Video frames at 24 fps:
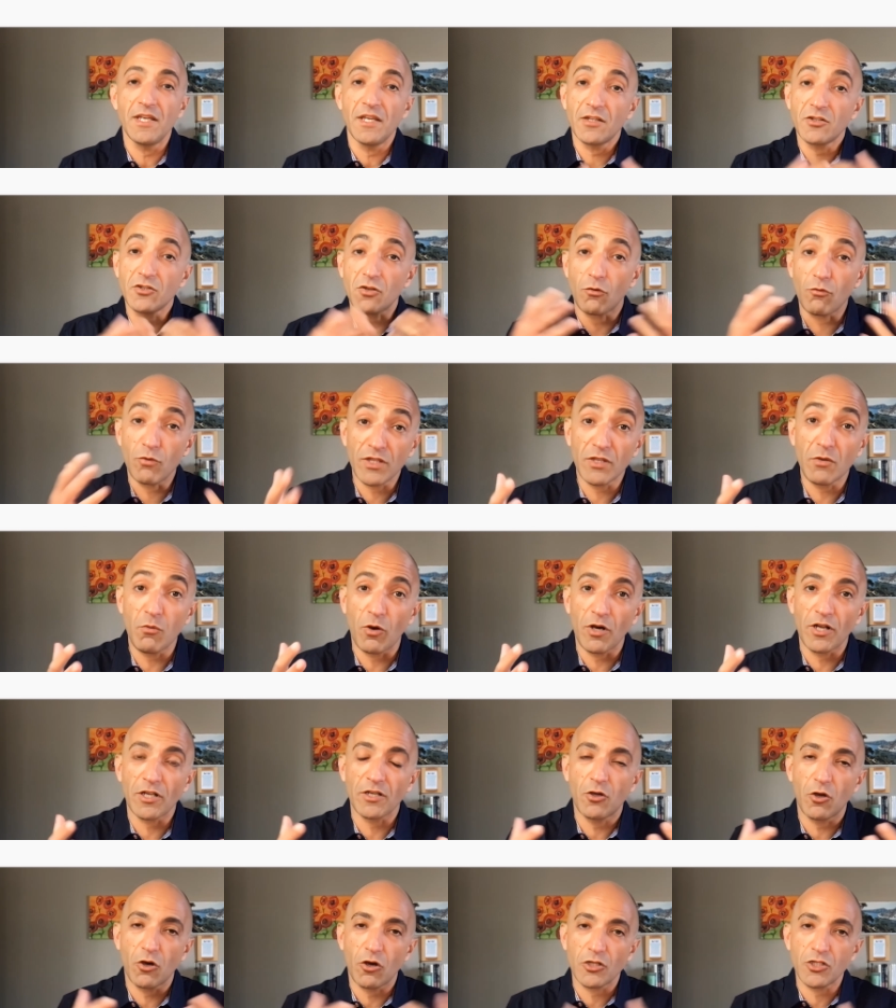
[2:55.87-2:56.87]
And so I really want
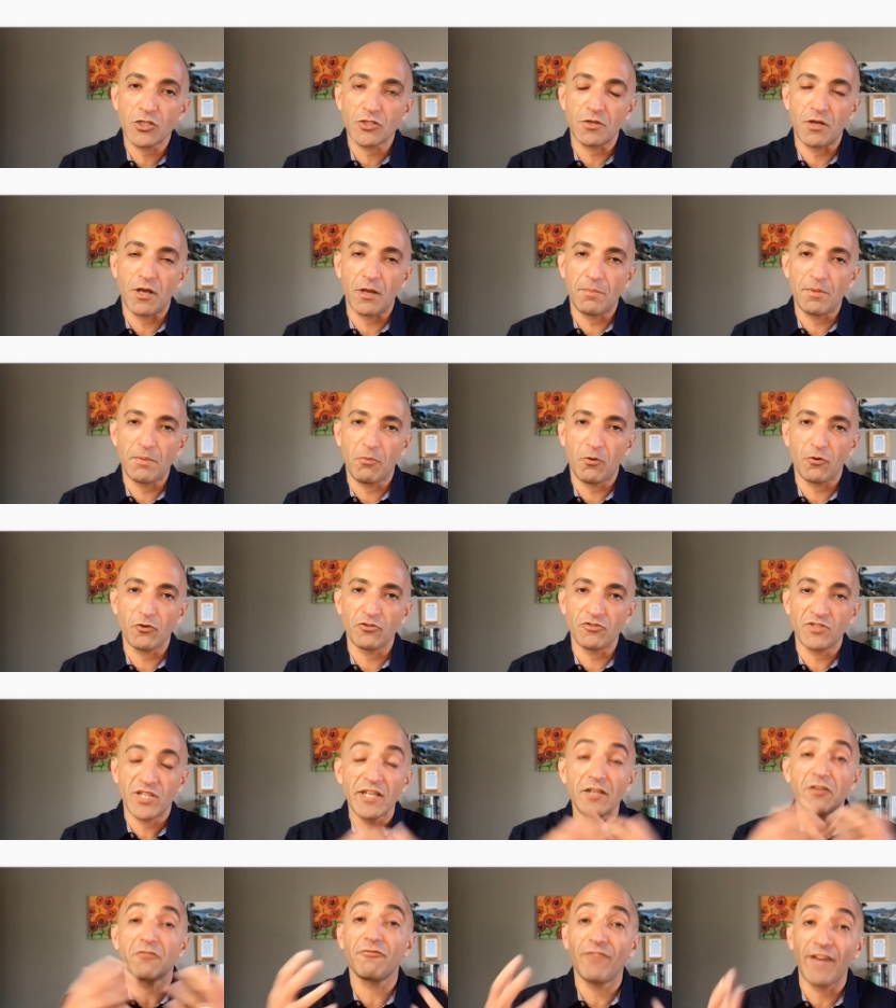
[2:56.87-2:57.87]
to encourage people to
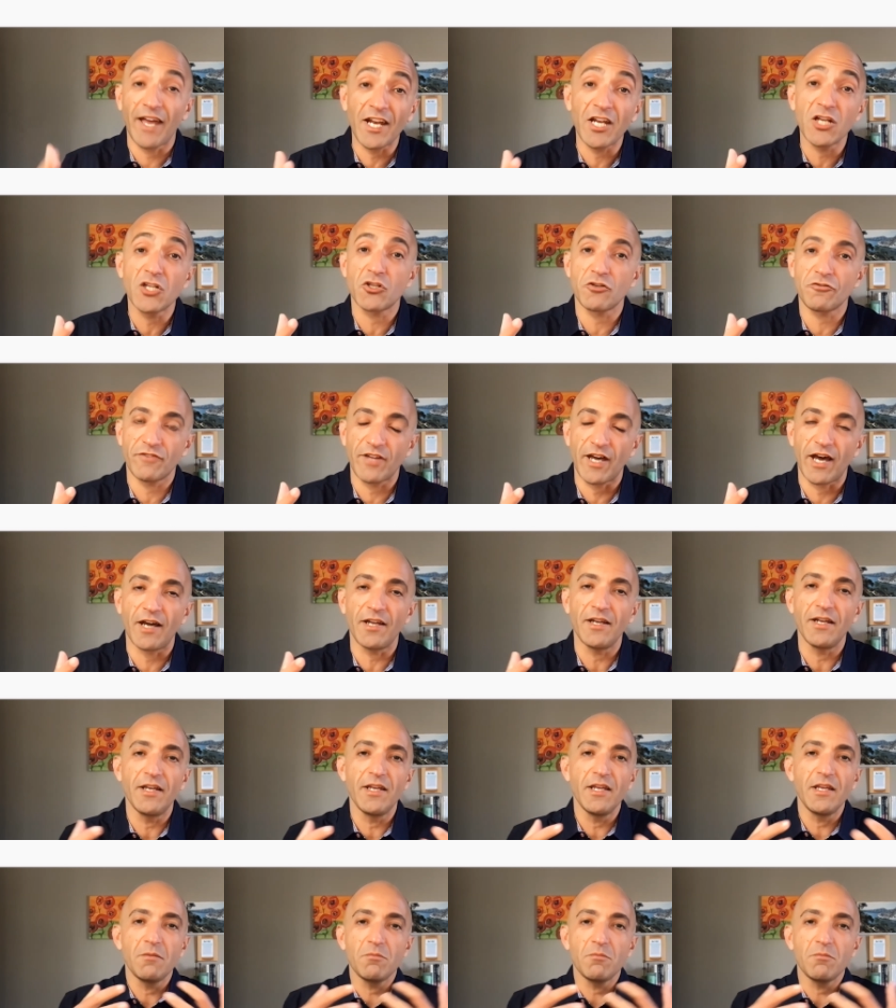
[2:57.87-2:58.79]
take advantage of that